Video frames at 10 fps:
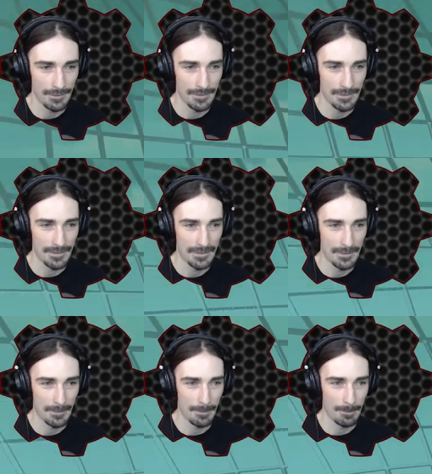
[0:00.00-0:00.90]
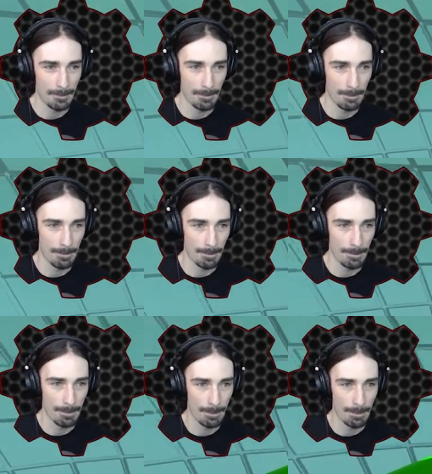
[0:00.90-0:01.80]

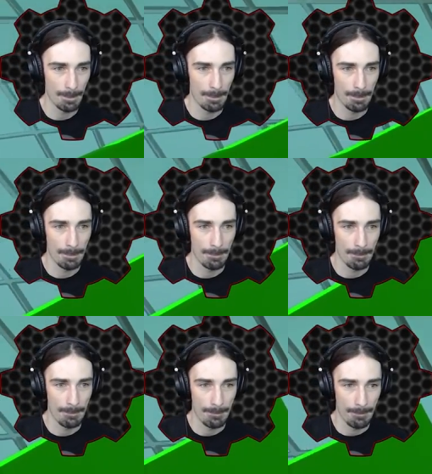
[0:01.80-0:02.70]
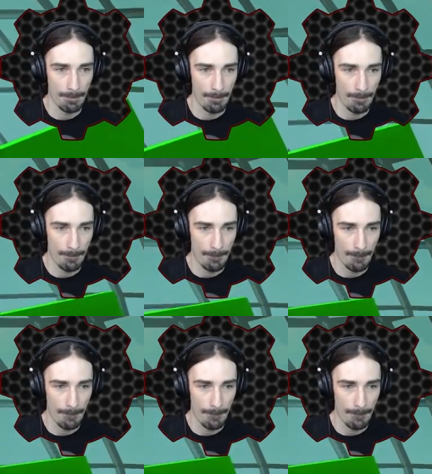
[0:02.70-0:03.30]
Nothing is said.